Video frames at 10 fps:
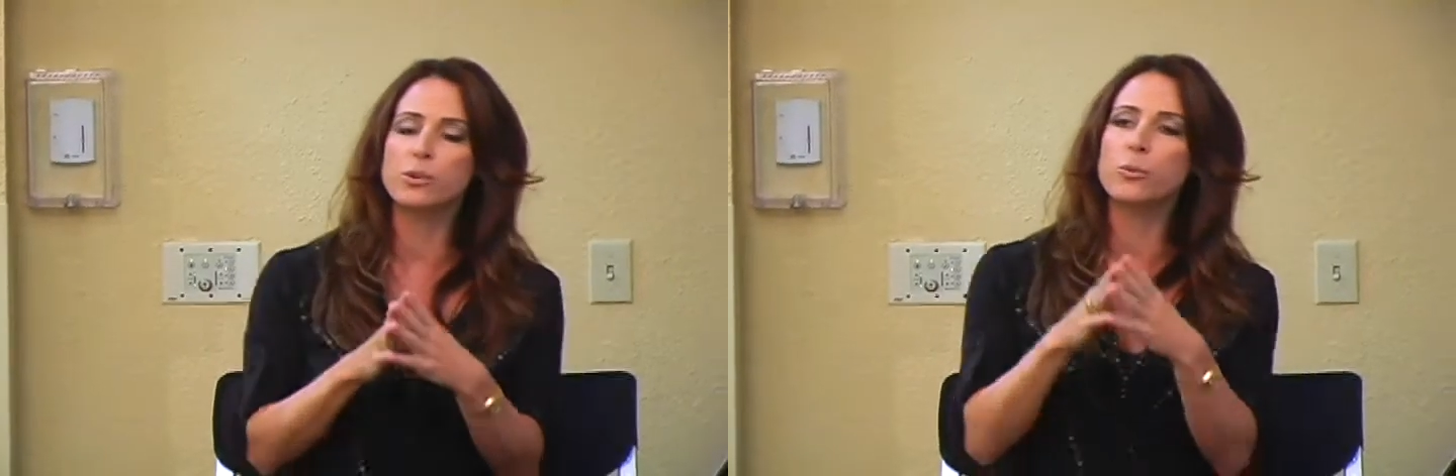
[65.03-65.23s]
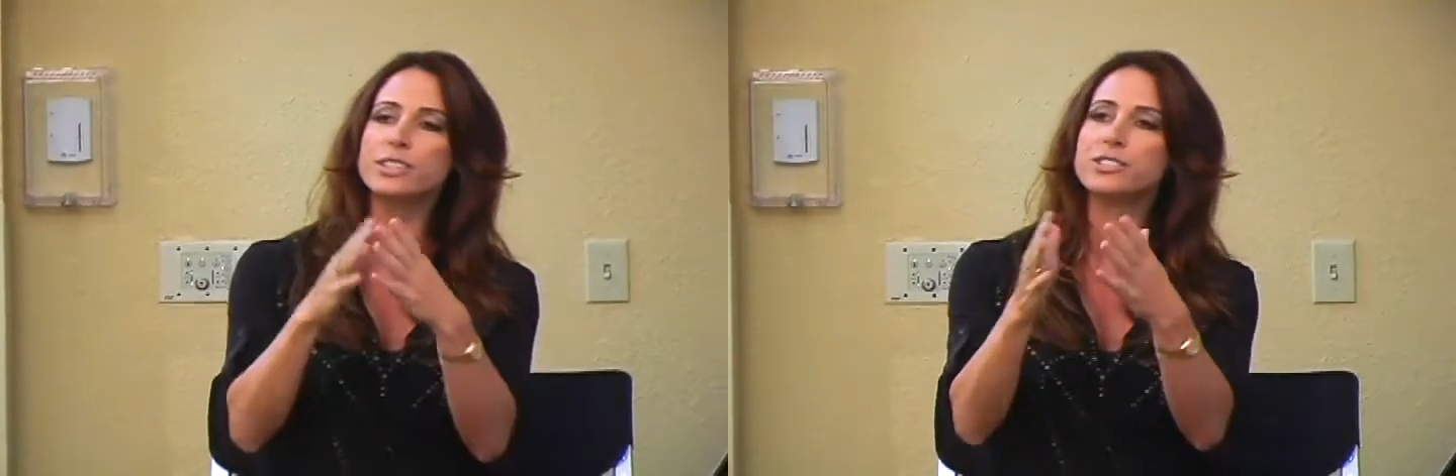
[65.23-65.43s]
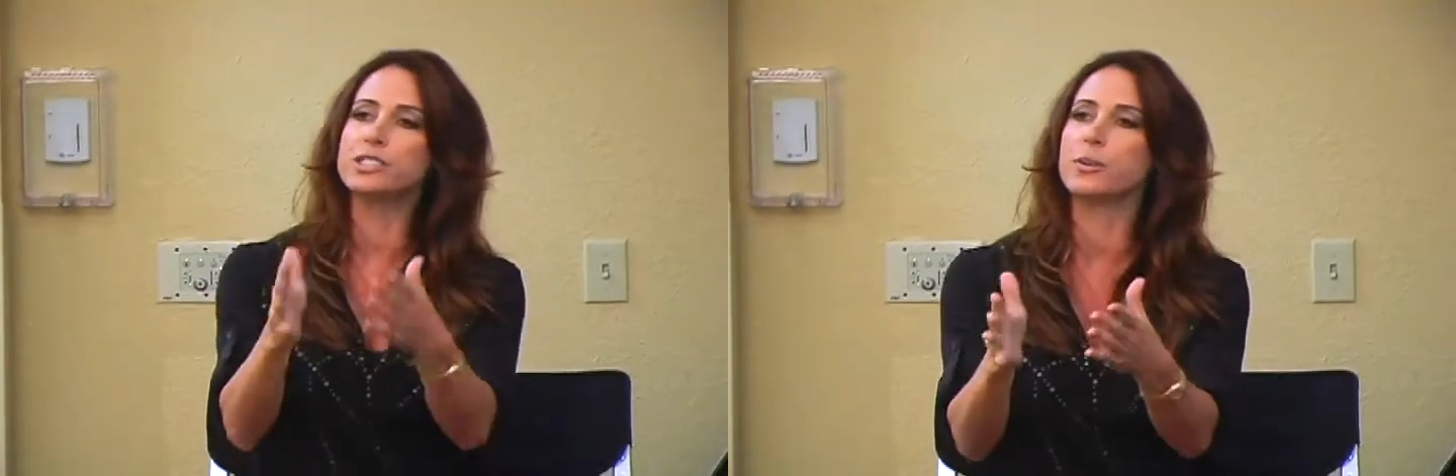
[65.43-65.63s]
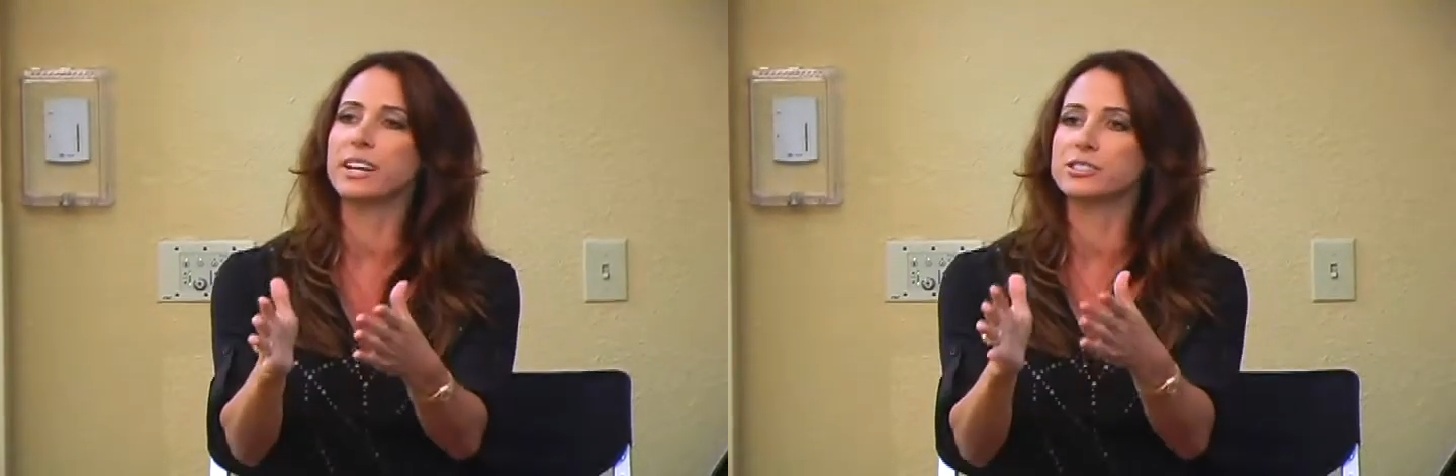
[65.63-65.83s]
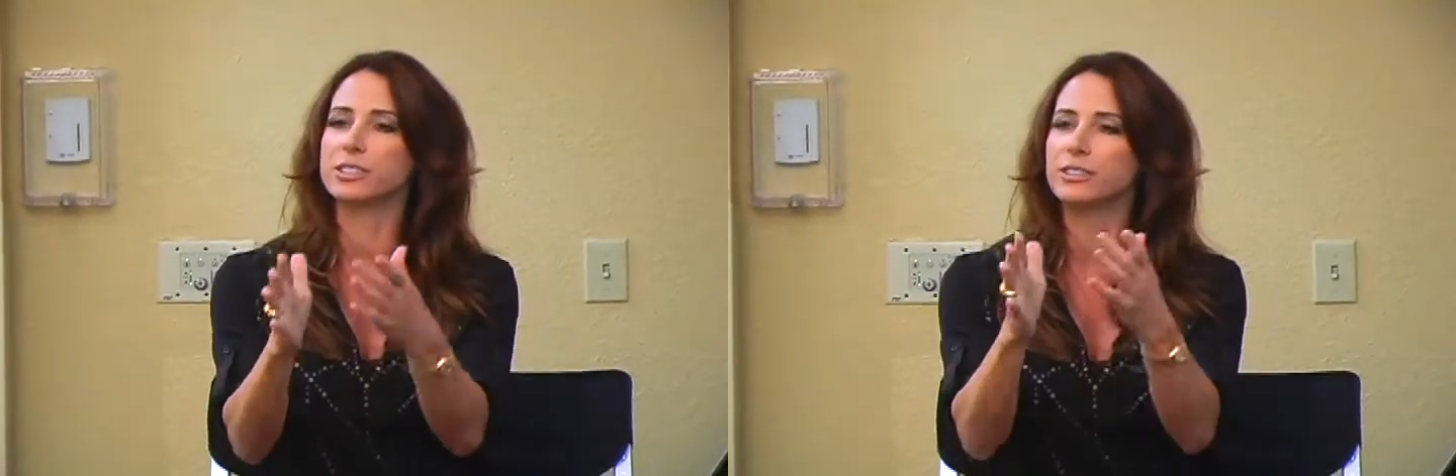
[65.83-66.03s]
once you
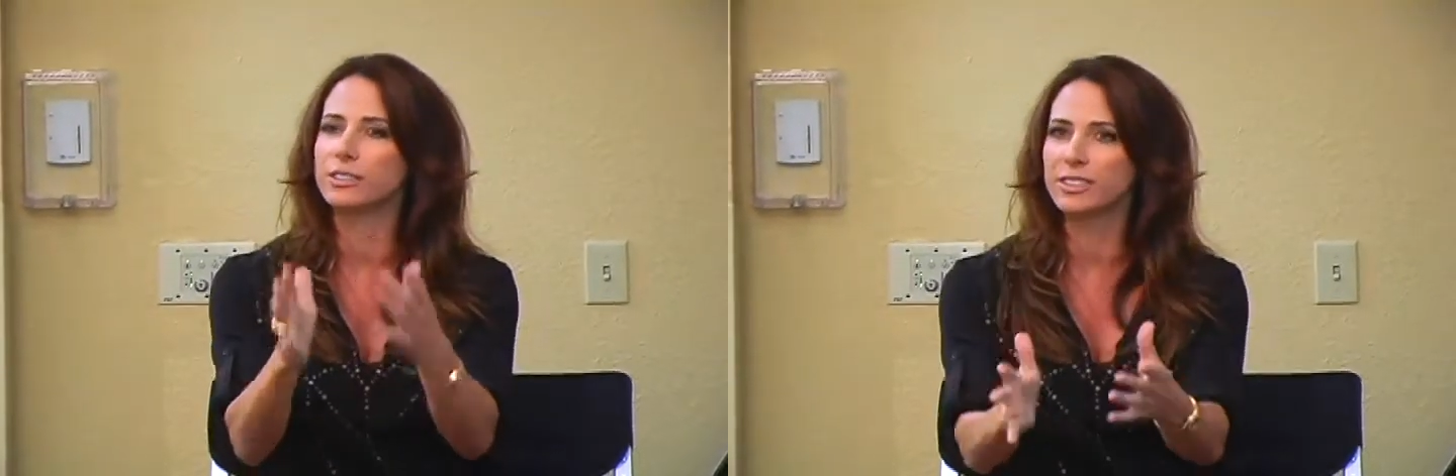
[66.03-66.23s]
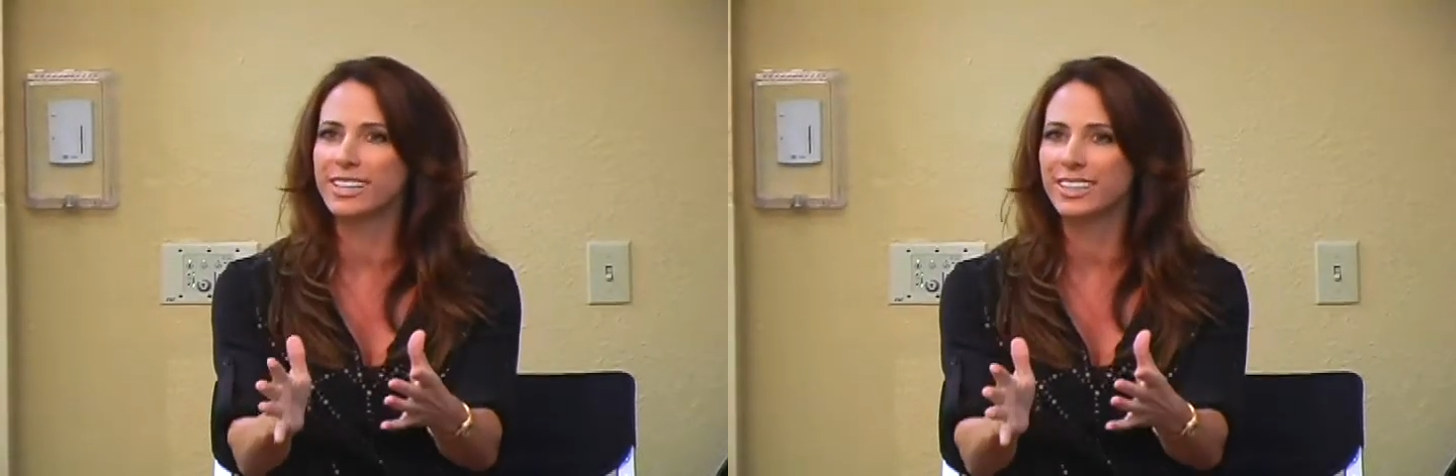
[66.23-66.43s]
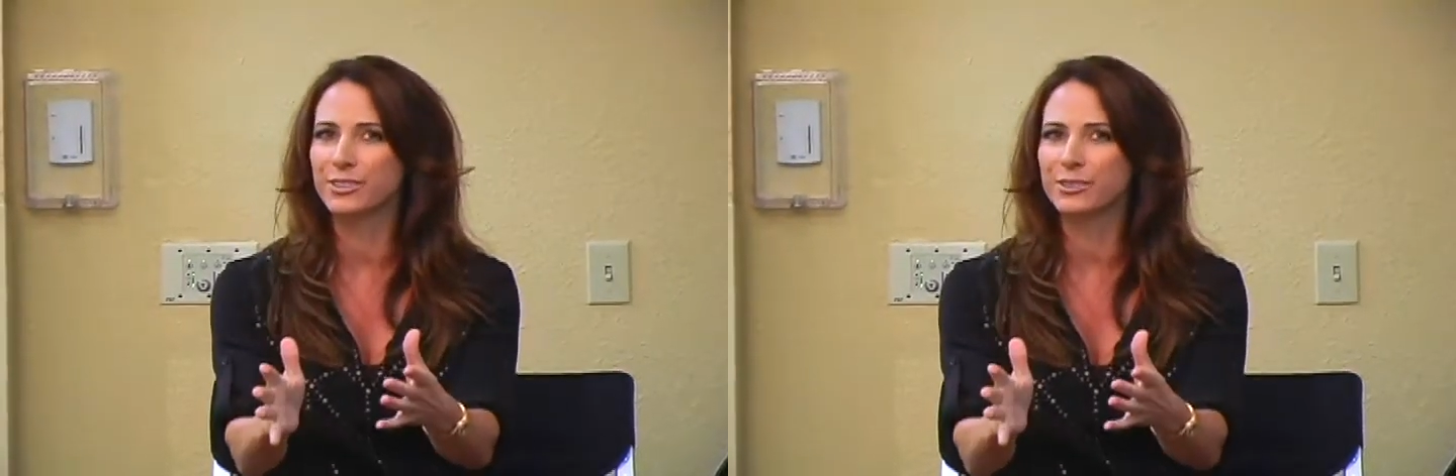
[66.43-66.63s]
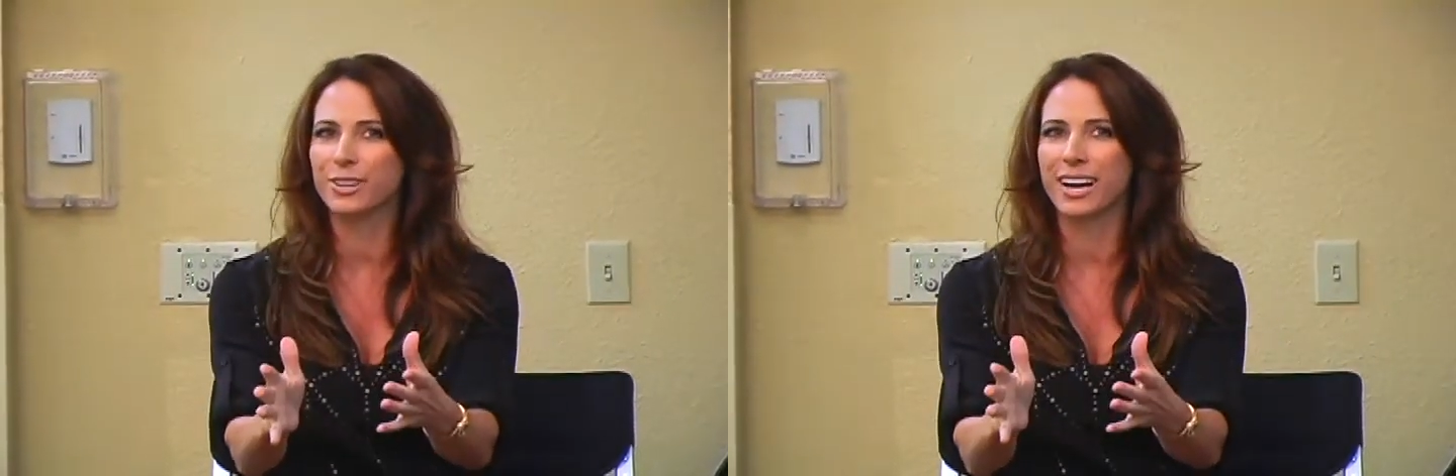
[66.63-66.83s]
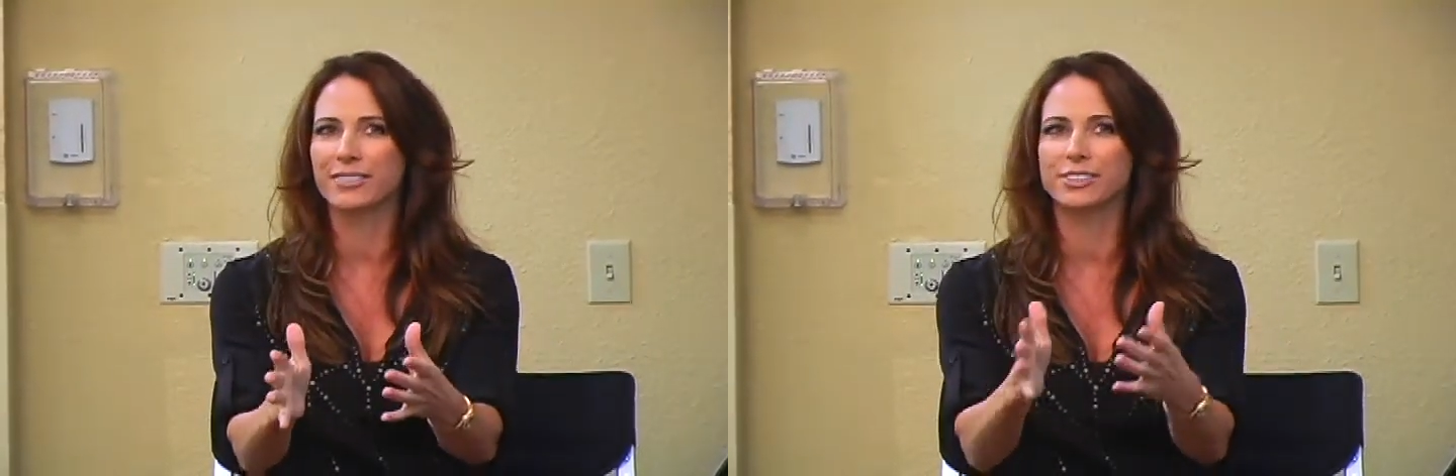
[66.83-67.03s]
actually look at your
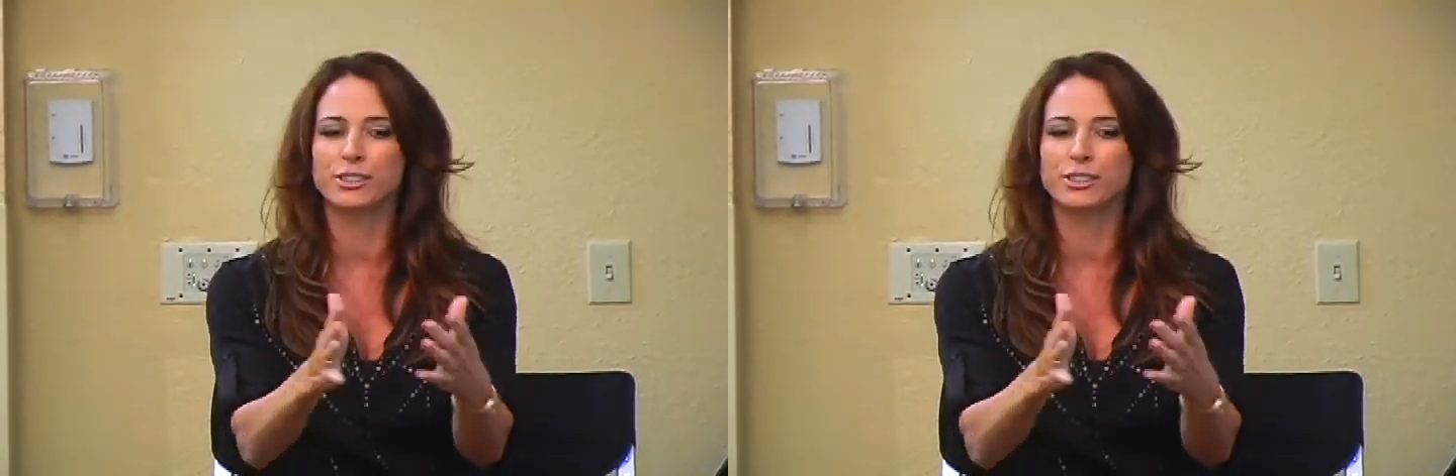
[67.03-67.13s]
life